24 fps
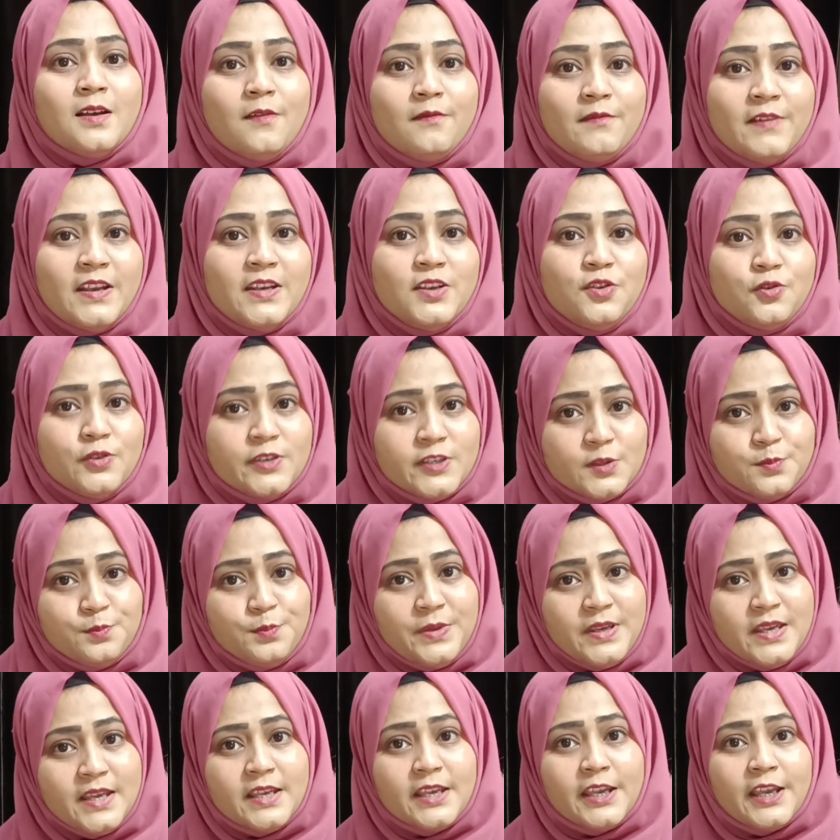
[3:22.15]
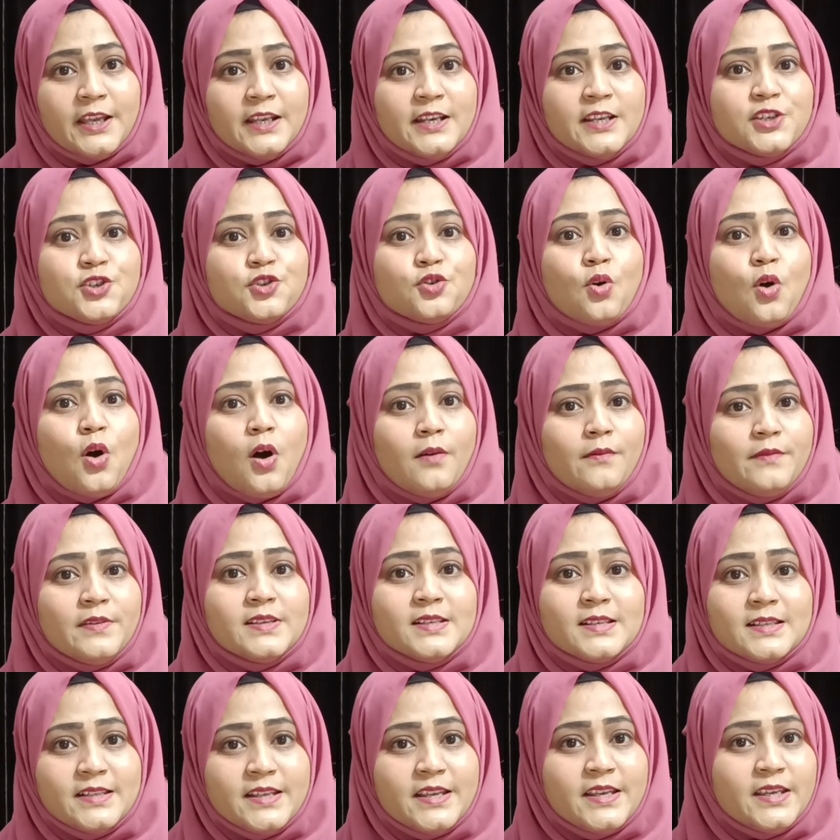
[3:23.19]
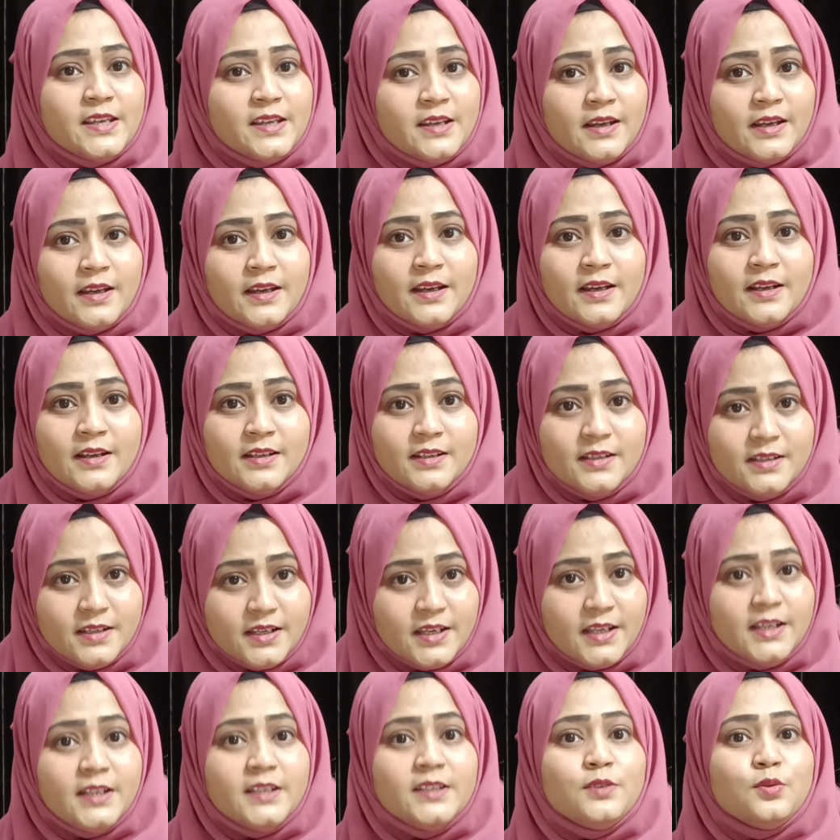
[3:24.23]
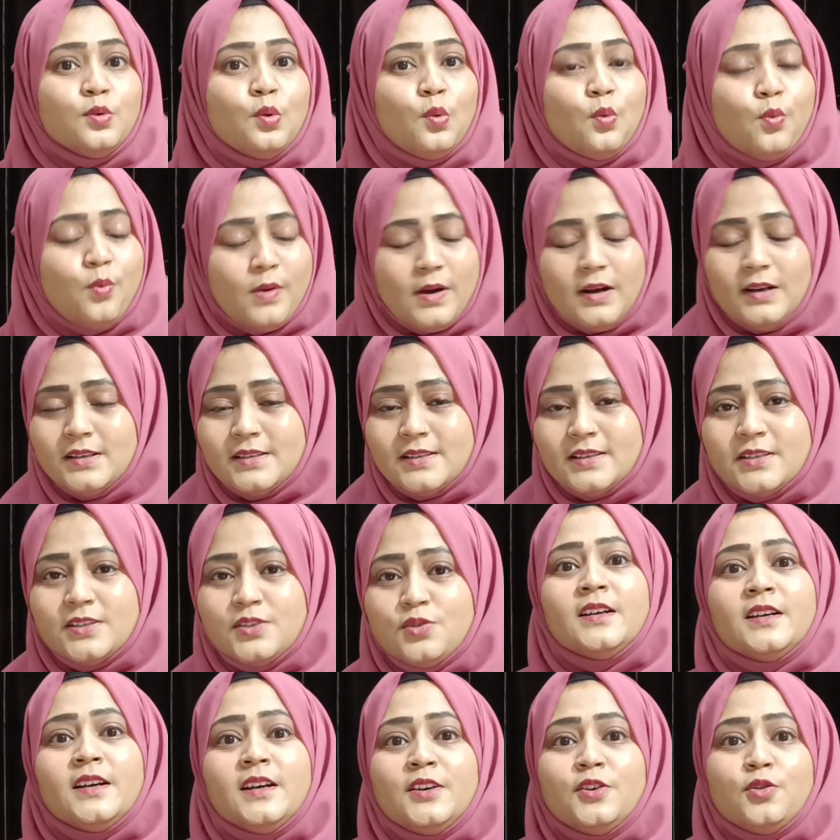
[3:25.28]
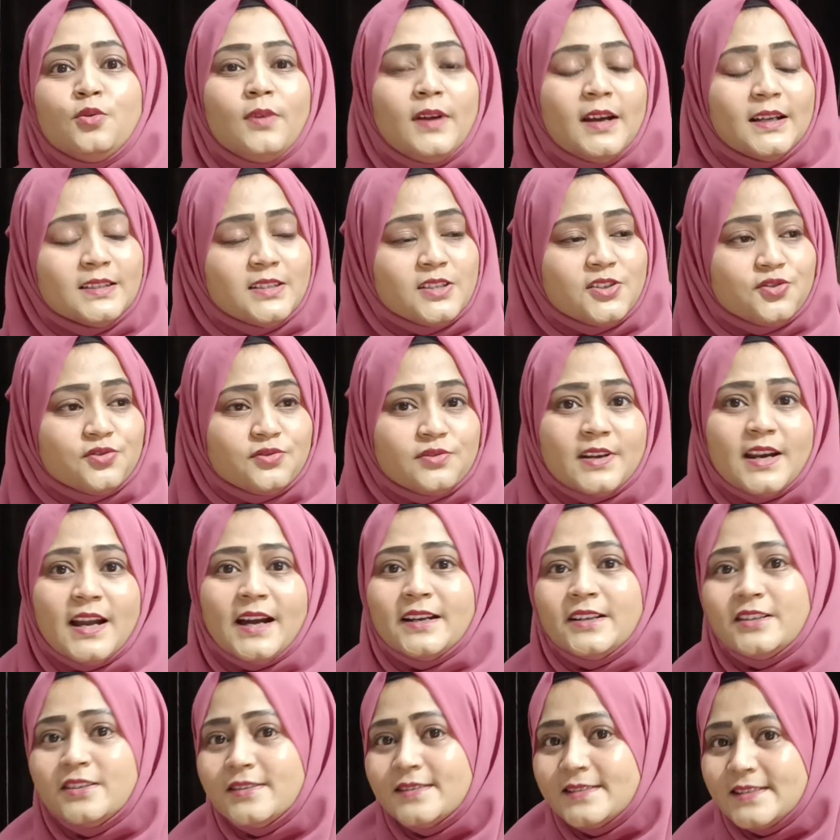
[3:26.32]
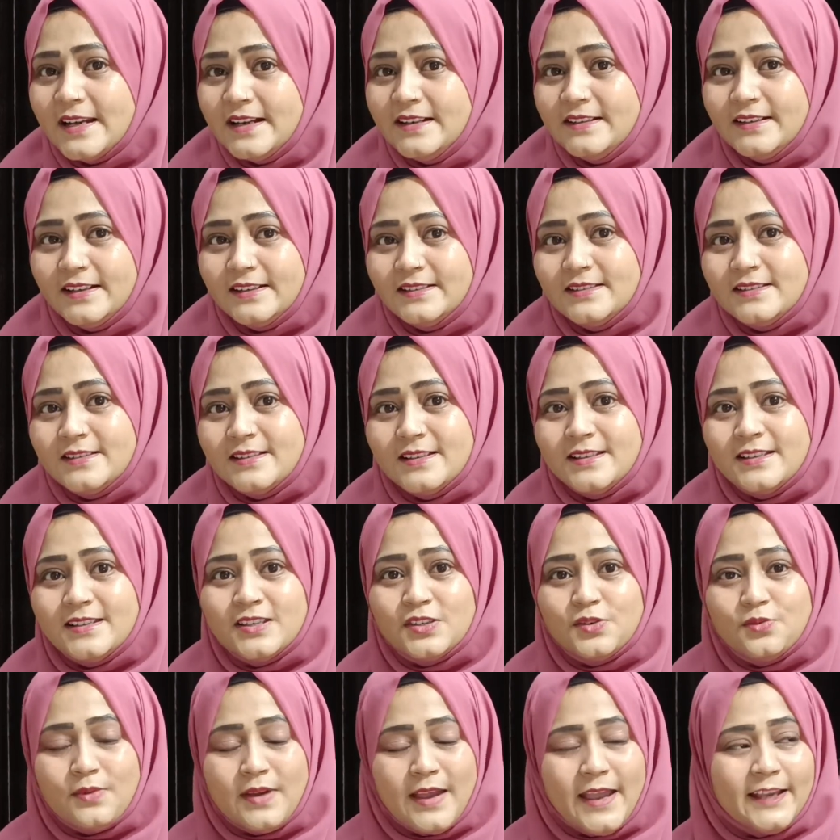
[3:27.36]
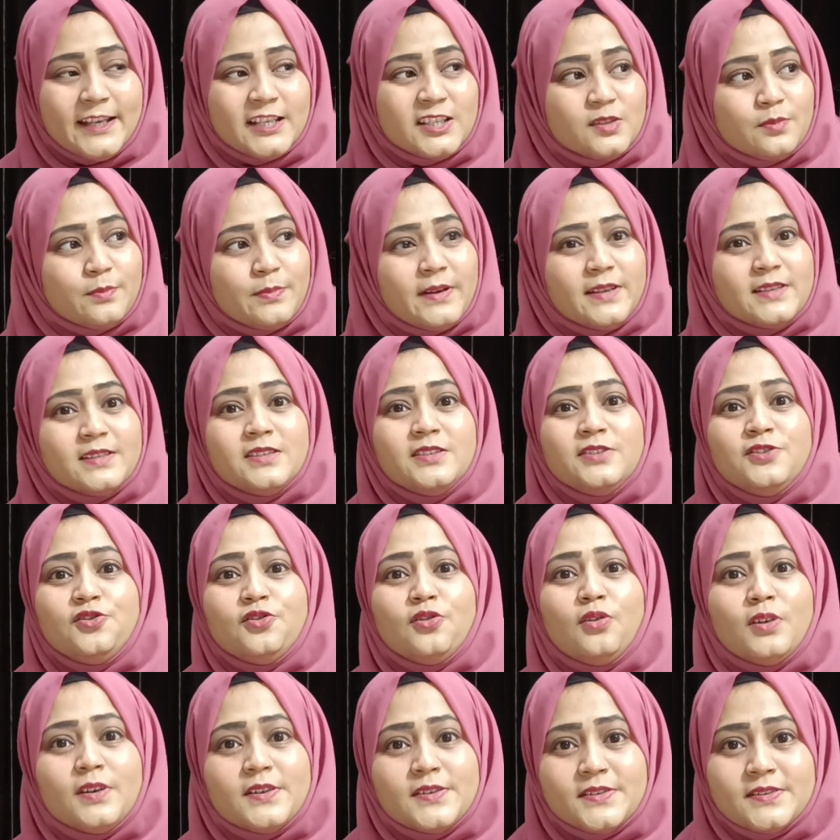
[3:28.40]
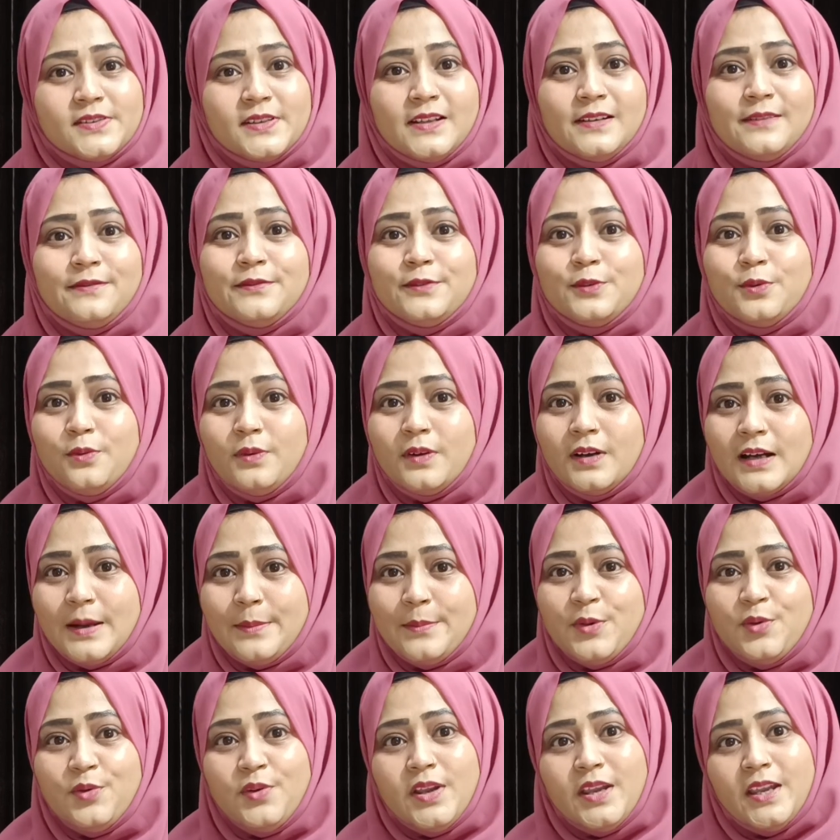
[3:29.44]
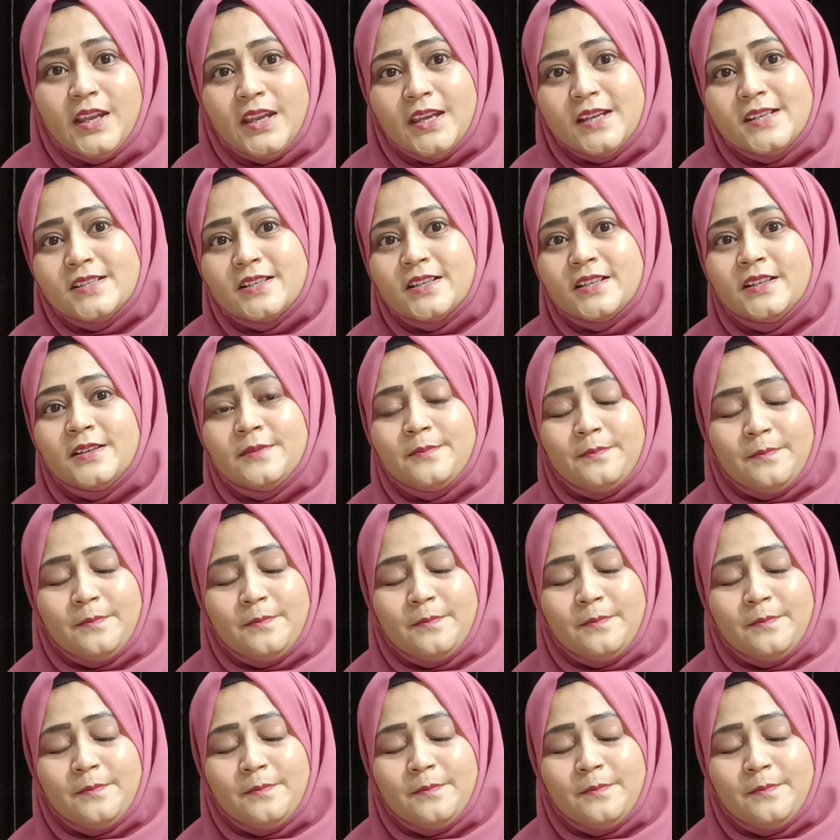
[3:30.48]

When you speak English, obviously need words to construct sentences, to express yourself, to communicate.